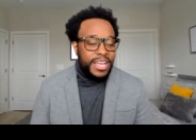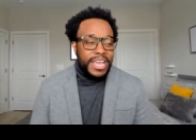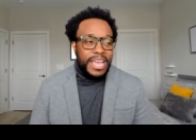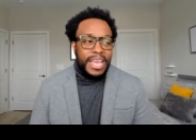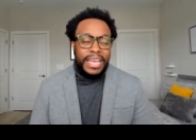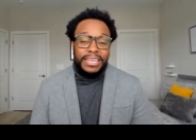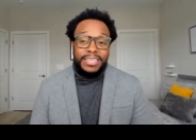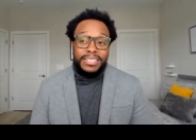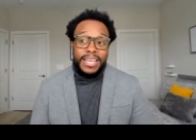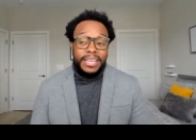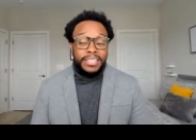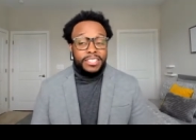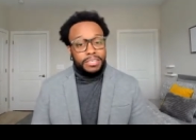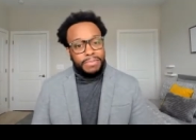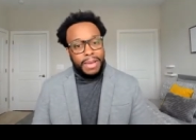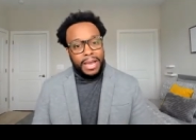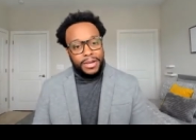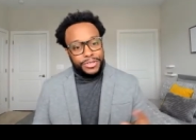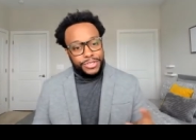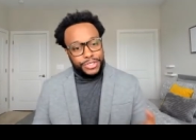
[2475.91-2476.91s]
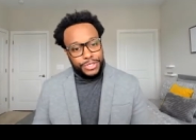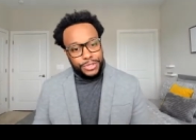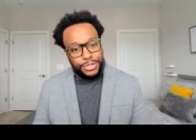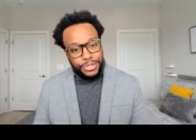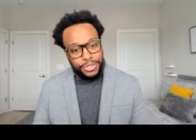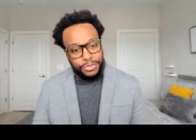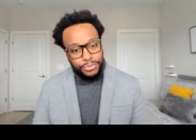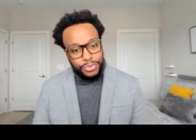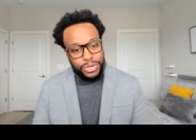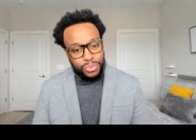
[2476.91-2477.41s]
It takes about 2 to
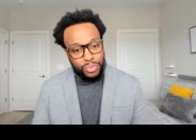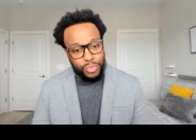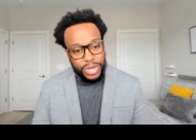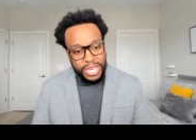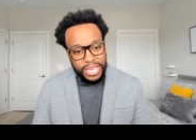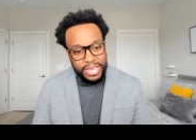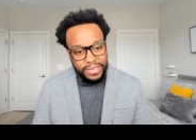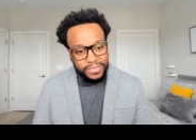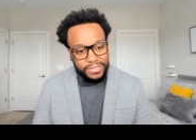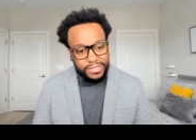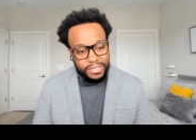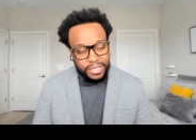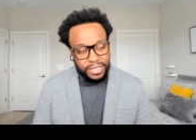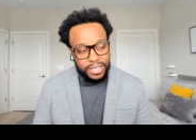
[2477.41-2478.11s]
3 weeks